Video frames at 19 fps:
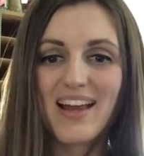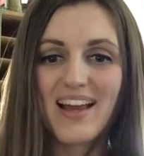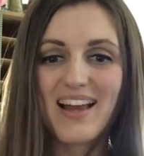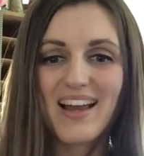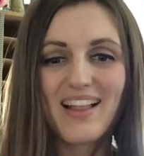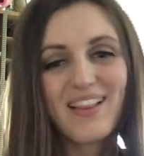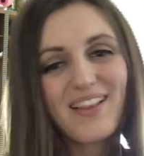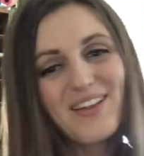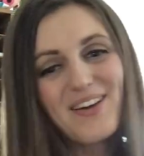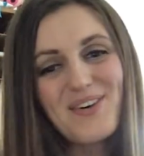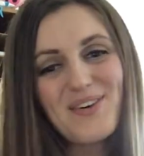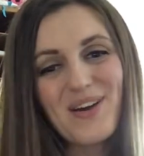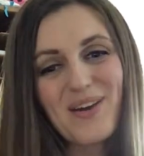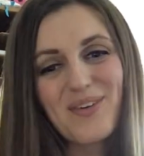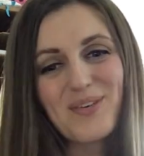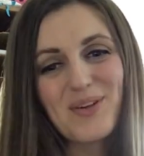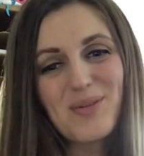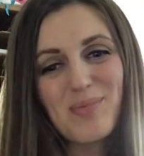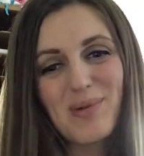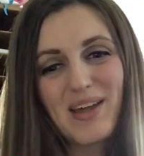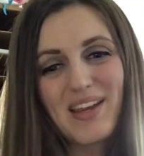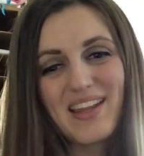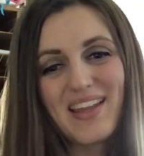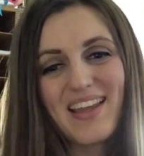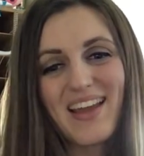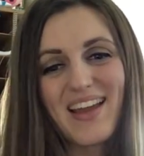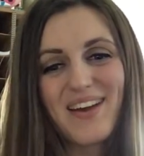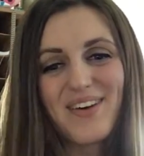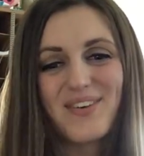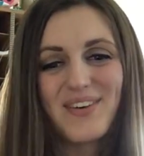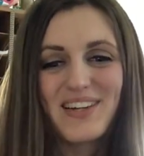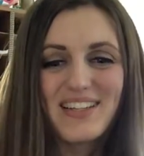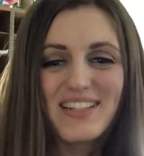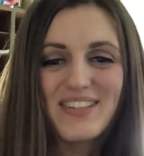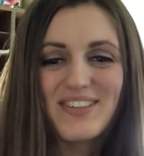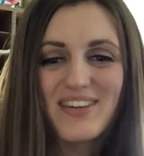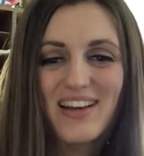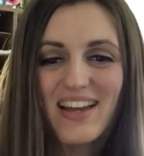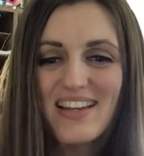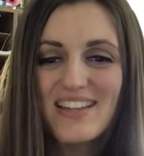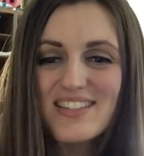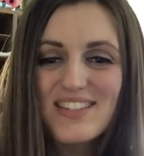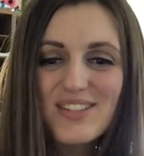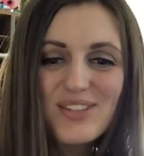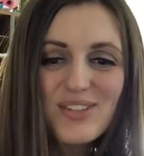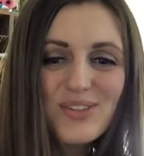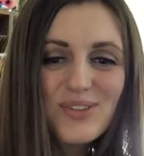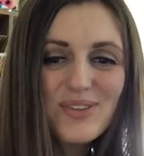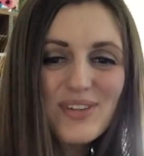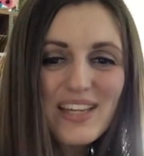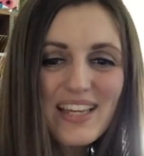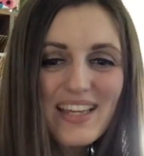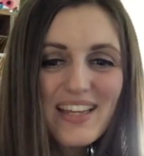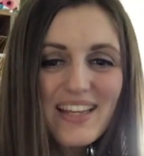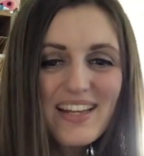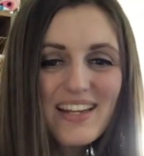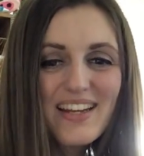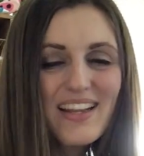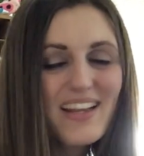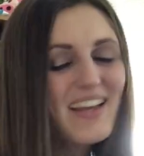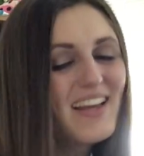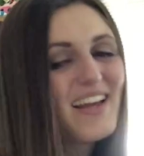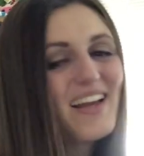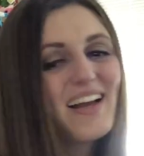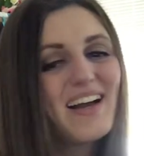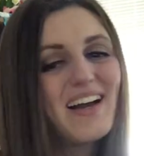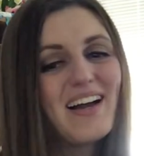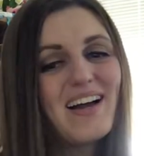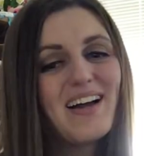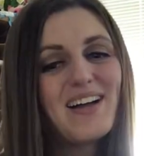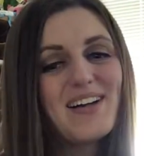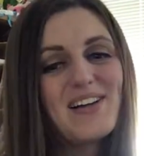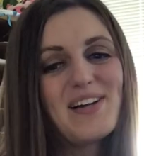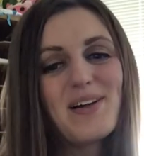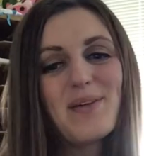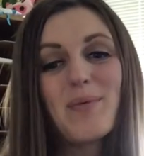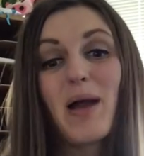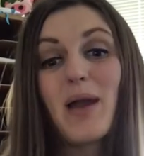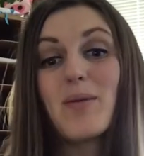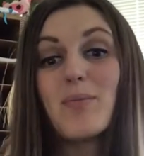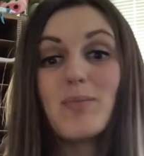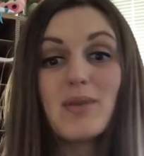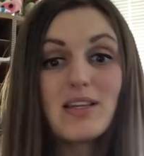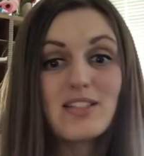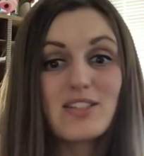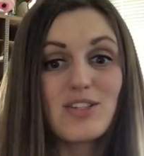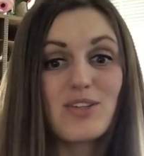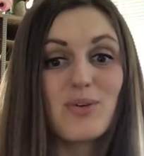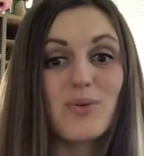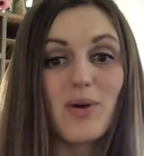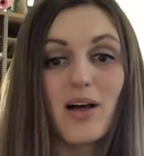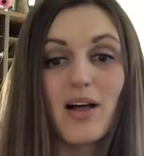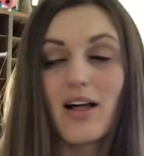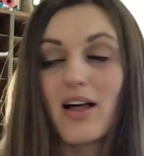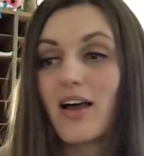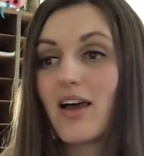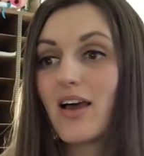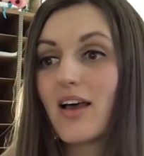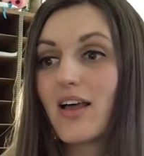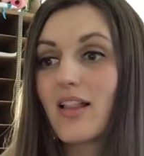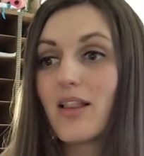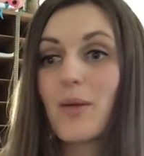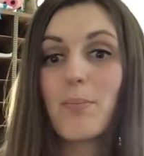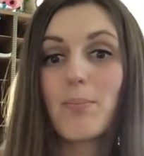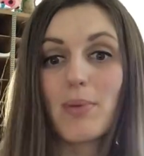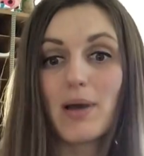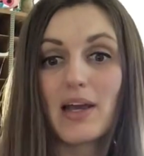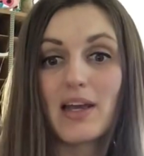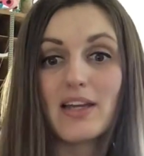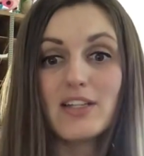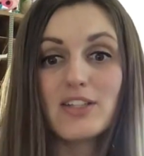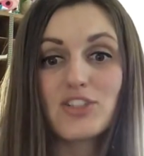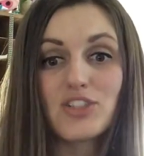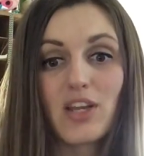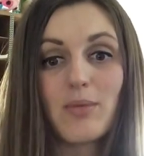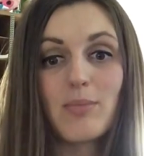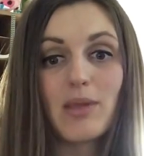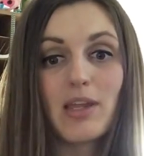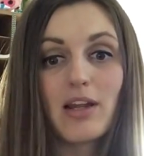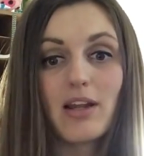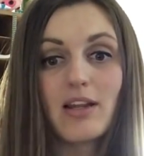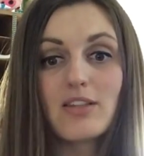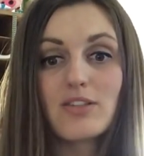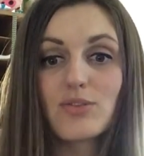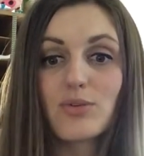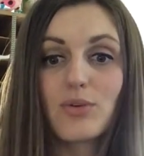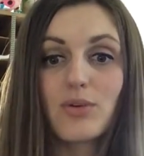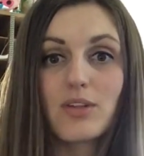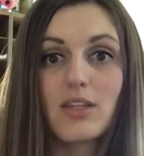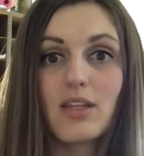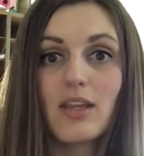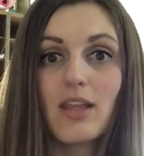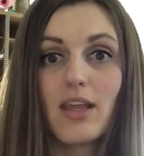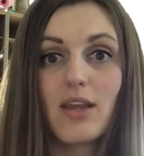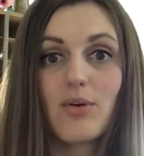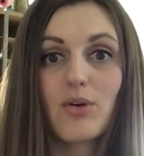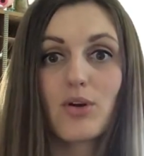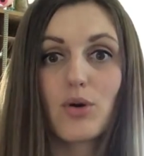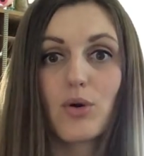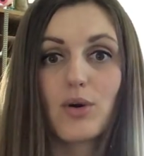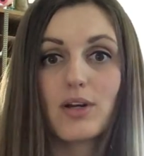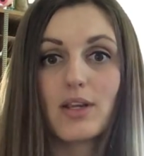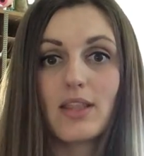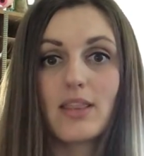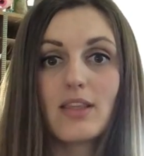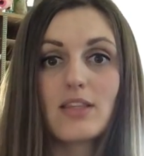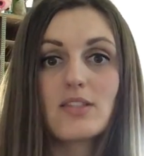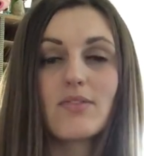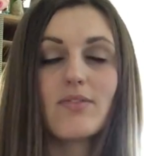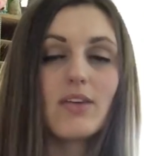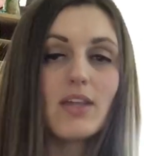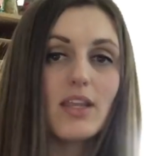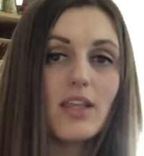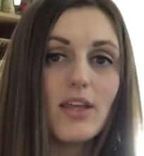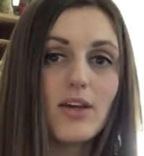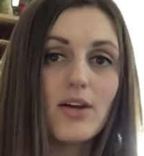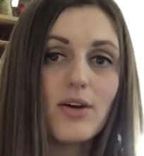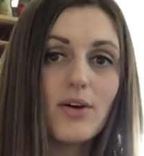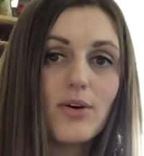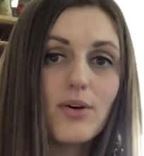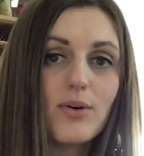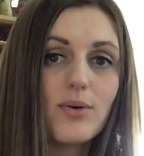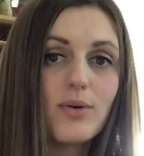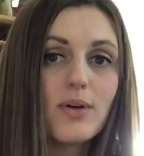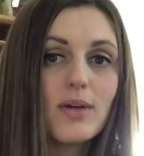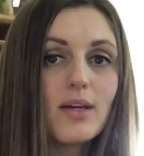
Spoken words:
Hello everybody, how are you guys doing? I miss you all a bunch. I'm here at school today recording this video